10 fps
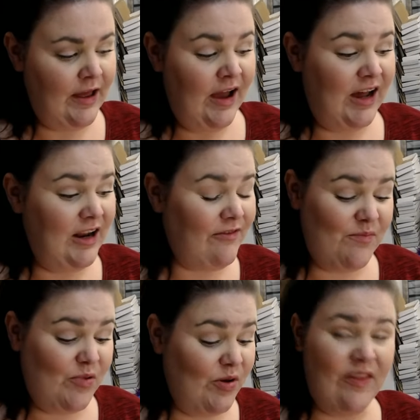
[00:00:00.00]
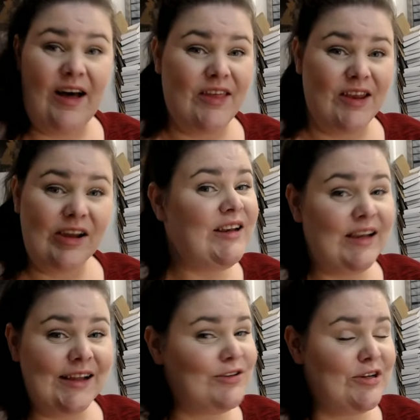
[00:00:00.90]
And if I put that, then I can
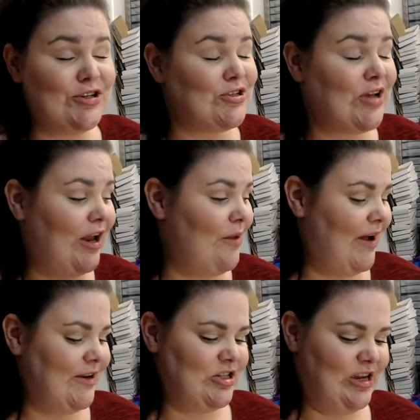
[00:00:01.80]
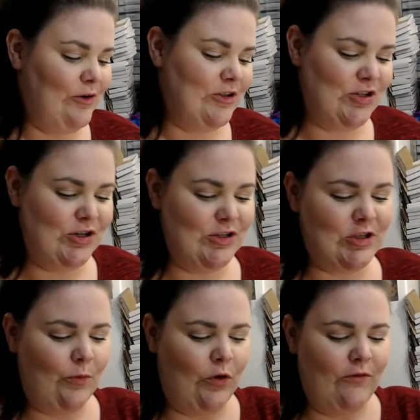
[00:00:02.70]
literally just colour match it as soon as
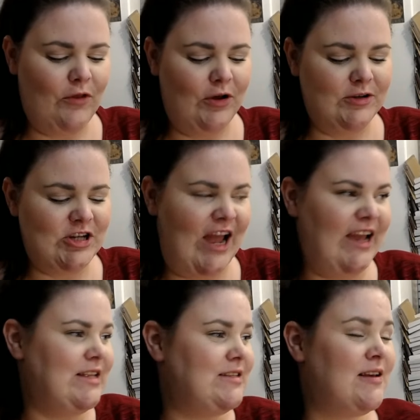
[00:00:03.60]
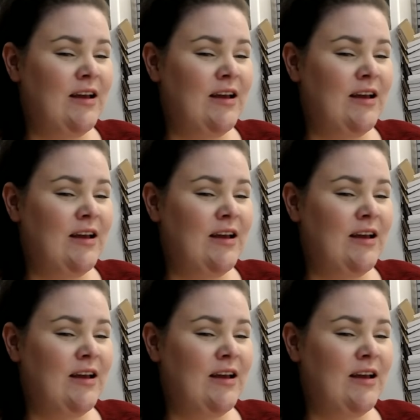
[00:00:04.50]
one of those shades